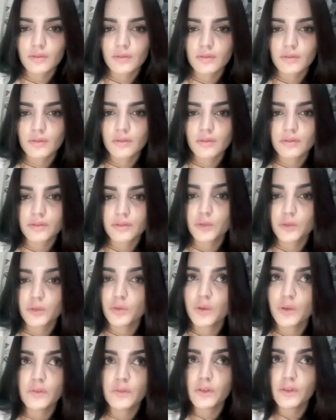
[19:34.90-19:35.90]

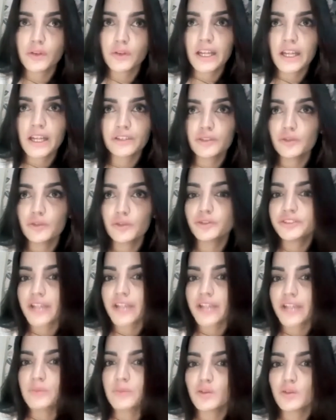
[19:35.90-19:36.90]
You'll get no
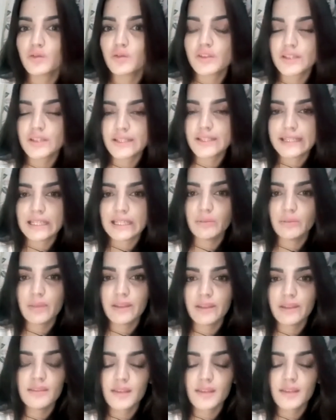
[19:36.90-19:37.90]
time to sleep
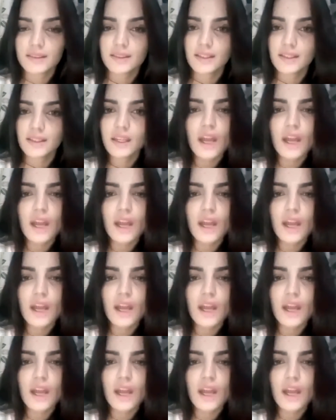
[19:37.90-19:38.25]
and nothing.